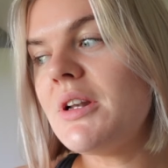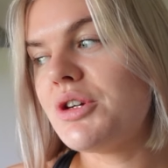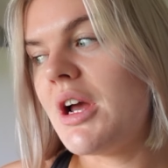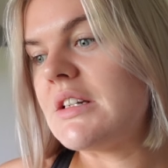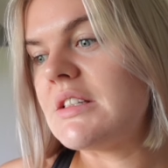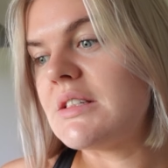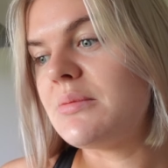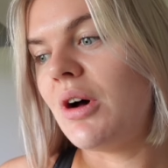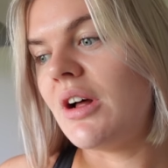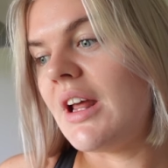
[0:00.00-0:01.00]
drained this
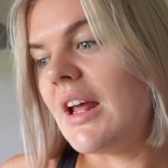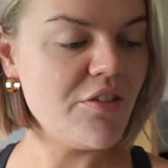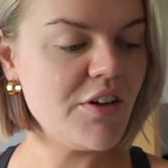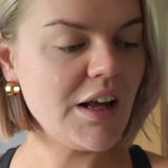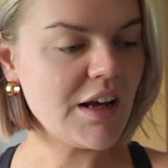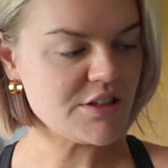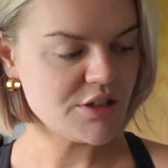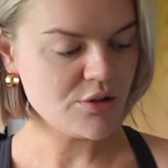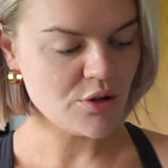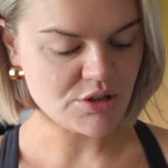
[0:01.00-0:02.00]
morning. I feel like I do
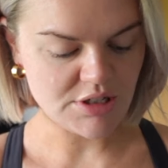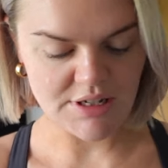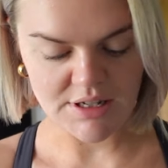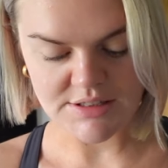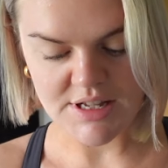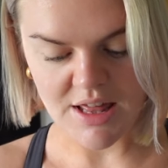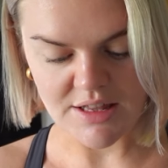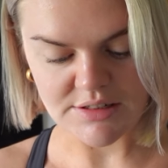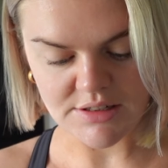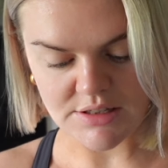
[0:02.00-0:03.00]
usually say
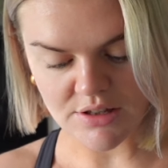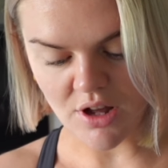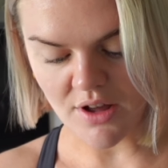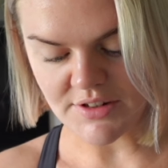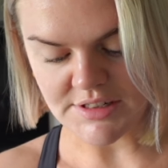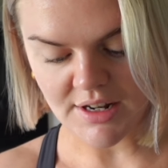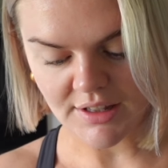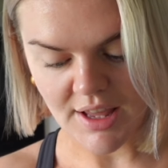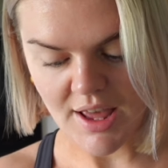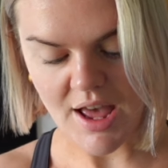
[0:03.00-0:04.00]
this because the thought of a
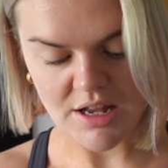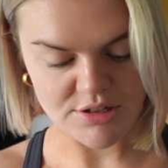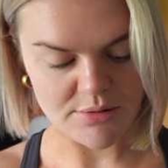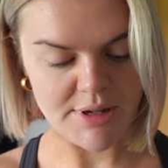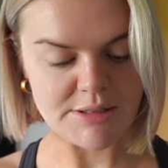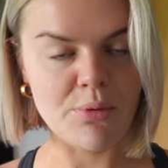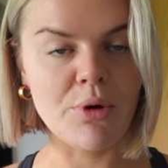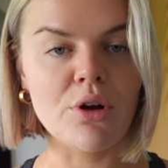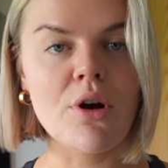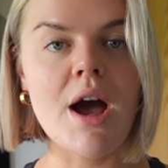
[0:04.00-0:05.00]
10k actually makes me
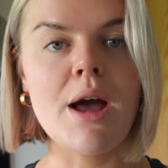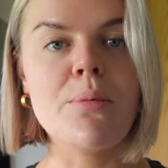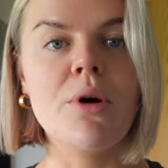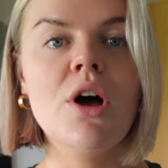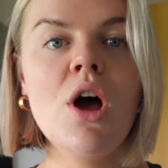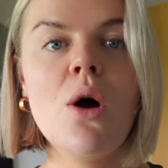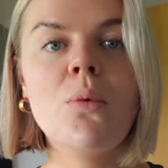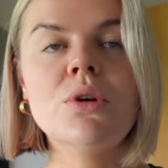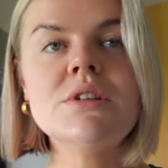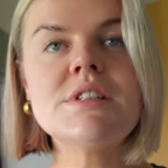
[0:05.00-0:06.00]
want to cry, but
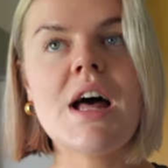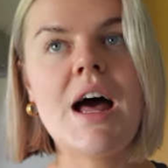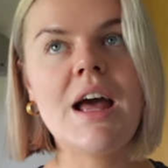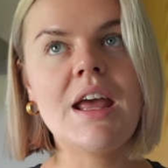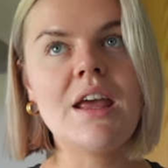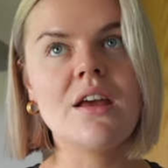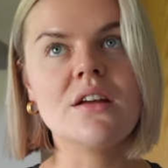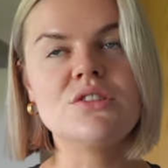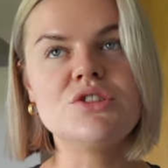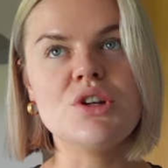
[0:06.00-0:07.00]
once I
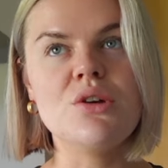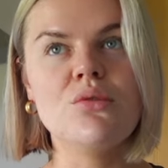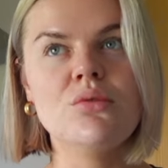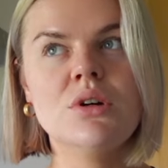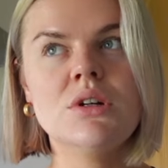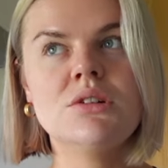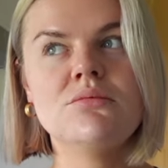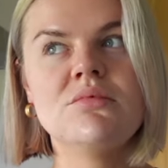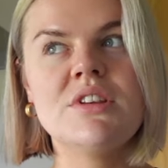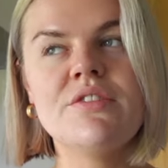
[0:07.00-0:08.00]
do
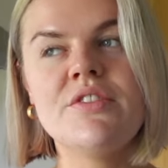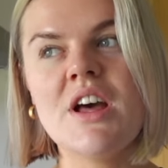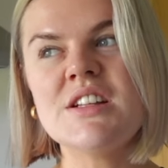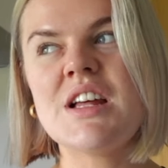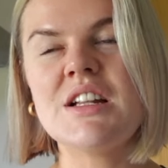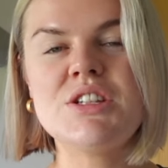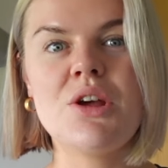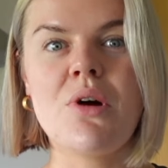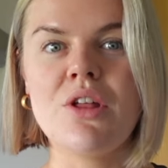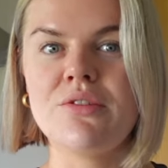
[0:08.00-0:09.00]
the first like
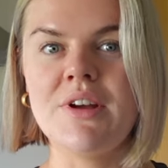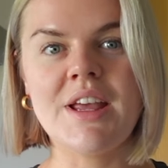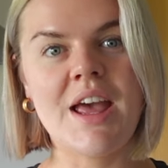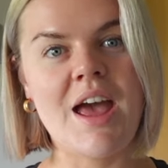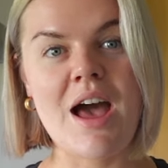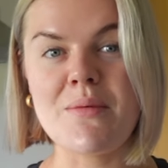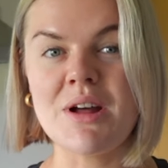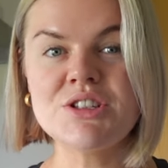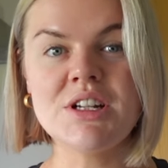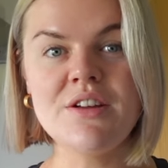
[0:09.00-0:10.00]
2 or 3k, I'm
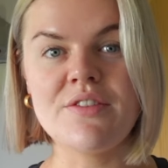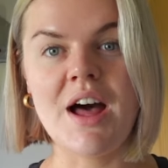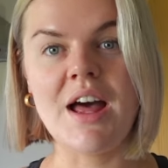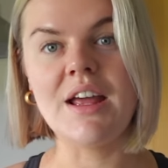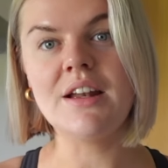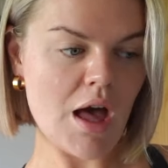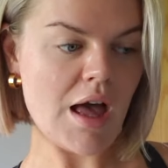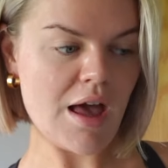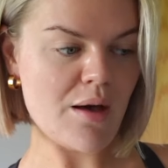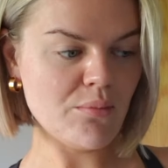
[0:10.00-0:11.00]
actually fine. I
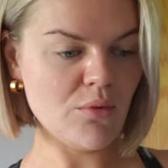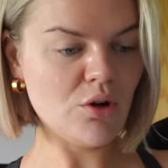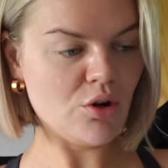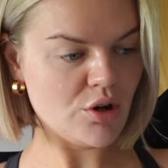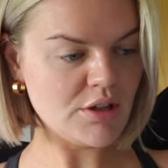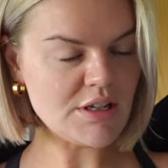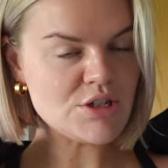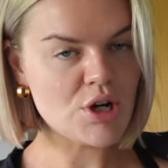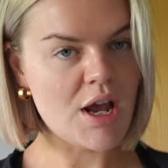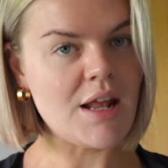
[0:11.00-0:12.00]
am currently
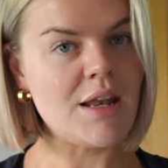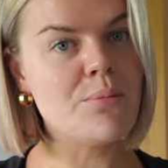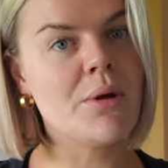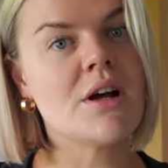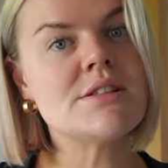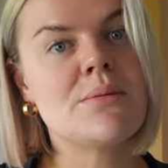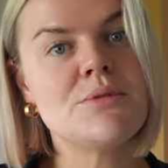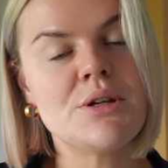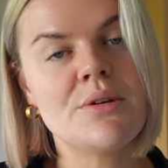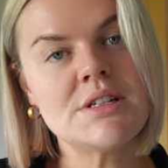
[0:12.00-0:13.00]
training because I'm
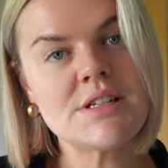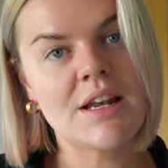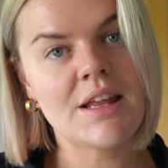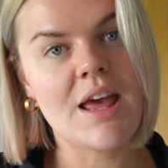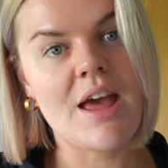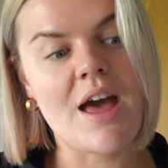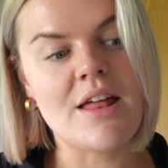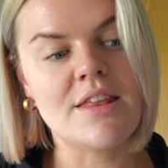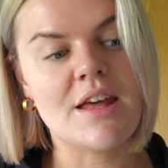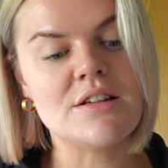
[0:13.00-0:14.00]
doing a 10k
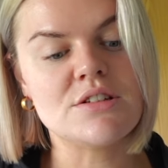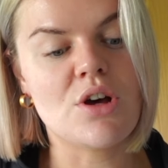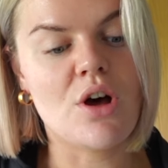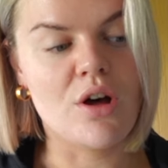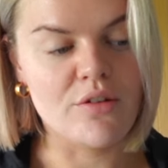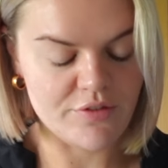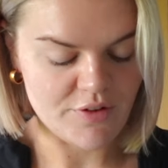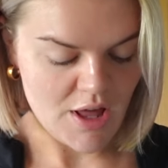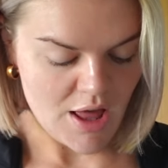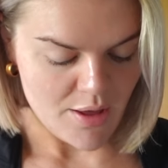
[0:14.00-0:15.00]
at the end of